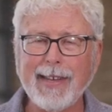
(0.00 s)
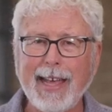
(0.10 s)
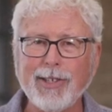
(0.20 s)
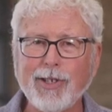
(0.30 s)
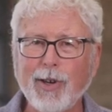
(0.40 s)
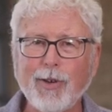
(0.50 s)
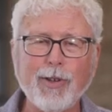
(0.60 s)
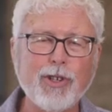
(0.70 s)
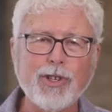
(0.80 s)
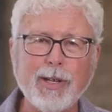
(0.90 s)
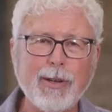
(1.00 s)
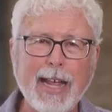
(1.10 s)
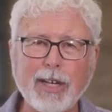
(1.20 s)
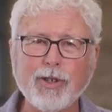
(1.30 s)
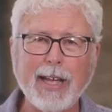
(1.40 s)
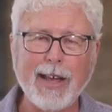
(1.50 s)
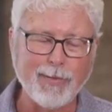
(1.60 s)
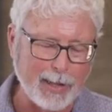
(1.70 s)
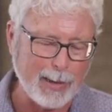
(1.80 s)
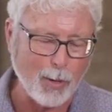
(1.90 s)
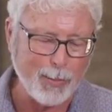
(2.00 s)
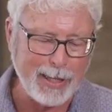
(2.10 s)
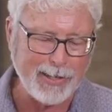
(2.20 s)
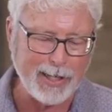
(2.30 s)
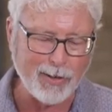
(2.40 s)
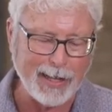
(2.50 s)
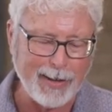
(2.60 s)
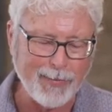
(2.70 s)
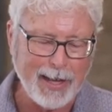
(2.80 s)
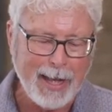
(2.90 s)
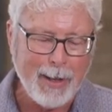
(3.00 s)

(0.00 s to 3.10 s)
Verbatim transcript: And so you're just going to naturally have a lot more peace in your life.